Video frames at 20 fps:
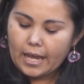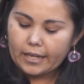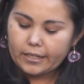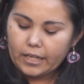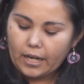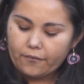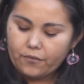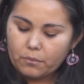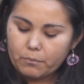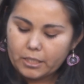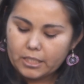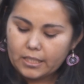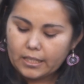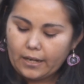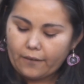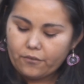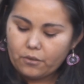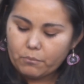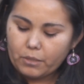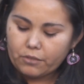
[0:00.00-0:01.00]
and
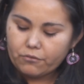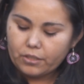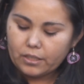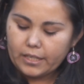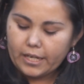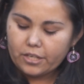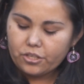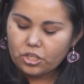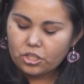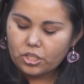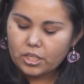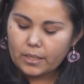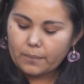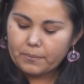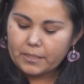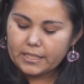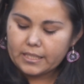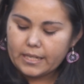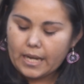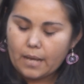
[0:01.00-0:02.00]
government-to-government
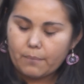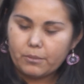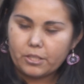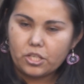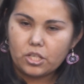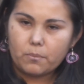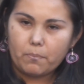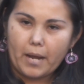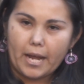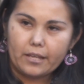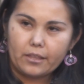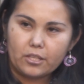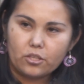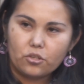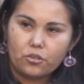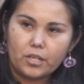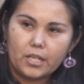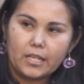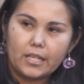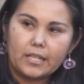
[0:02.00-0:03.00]
relationship established by the
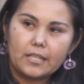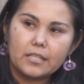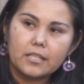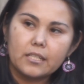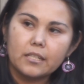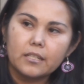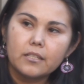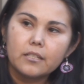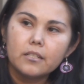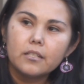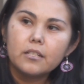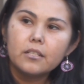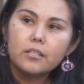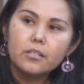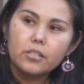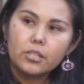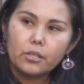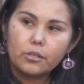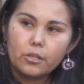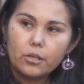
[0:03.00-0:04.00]
treaties.
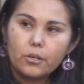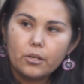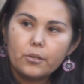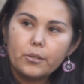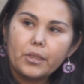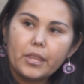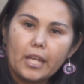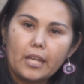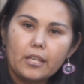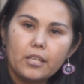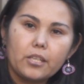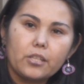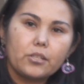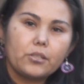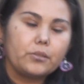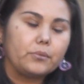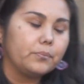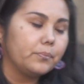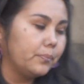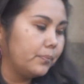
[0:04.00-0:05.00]
So ho, thank
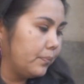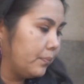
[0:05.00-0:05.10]
you.